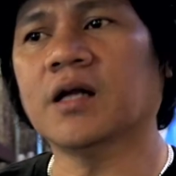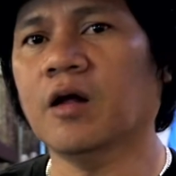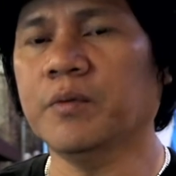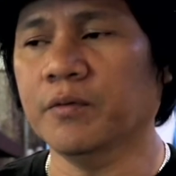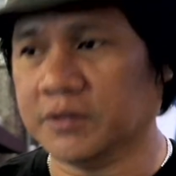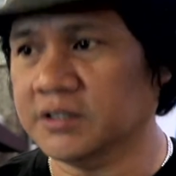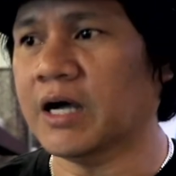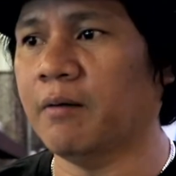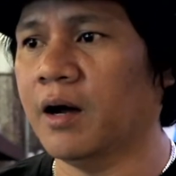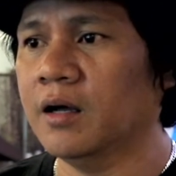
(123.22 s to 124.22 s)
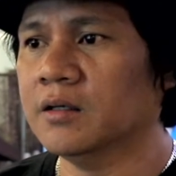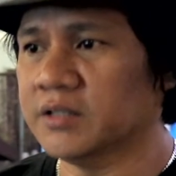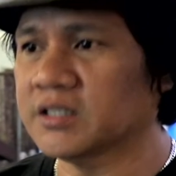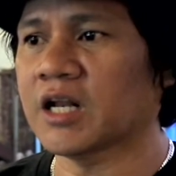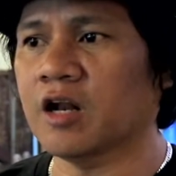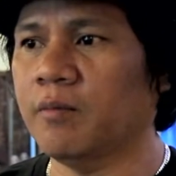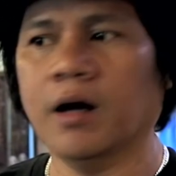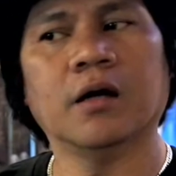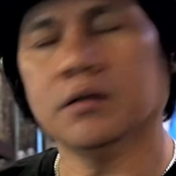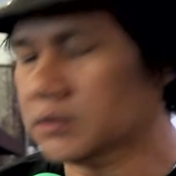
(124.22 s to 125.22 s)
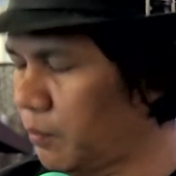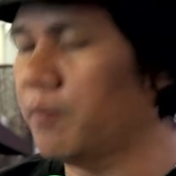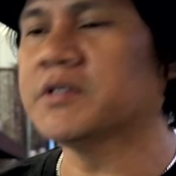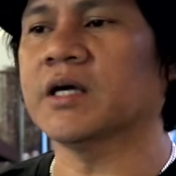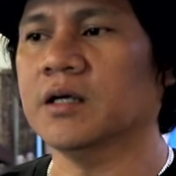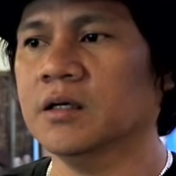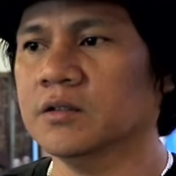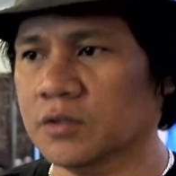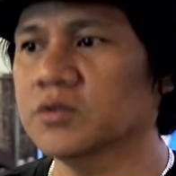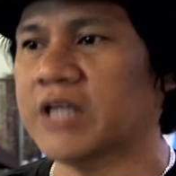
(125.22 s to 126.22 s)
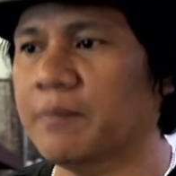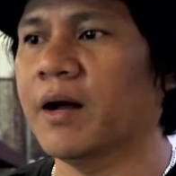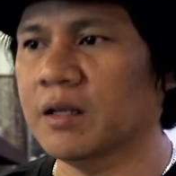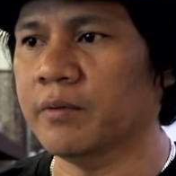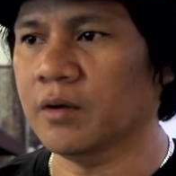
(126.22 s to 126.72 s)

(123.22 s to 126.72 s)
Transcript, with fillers: none of you Tejava, Tejanama, the Vomachan. Through Chaibale,